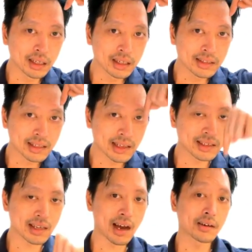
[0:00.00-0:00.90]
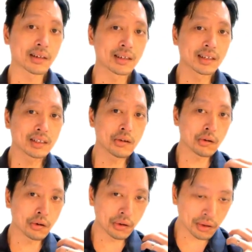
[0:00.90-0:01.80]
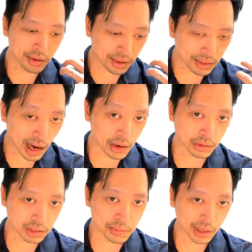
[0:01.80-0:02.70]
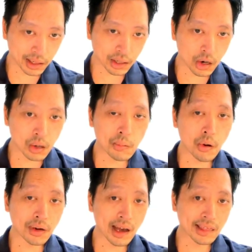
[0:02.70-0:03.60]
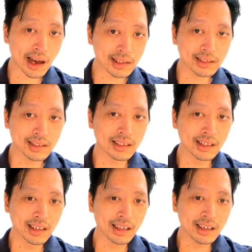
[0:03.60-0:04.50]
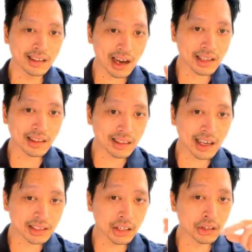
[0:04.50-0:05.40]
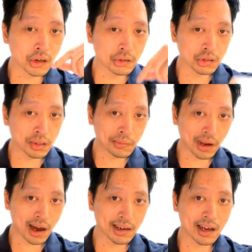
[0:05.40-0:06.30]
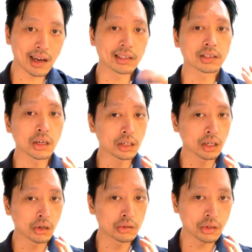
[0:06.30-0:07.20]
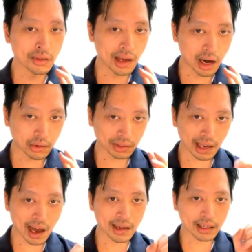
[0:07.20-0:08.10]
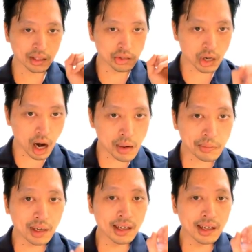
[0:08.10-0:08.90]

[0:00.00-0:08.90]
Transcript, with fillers: sends out your thyroid stimulating hormone and that's that that's going to go into your blood and it's going to go to your thyroid gland and the job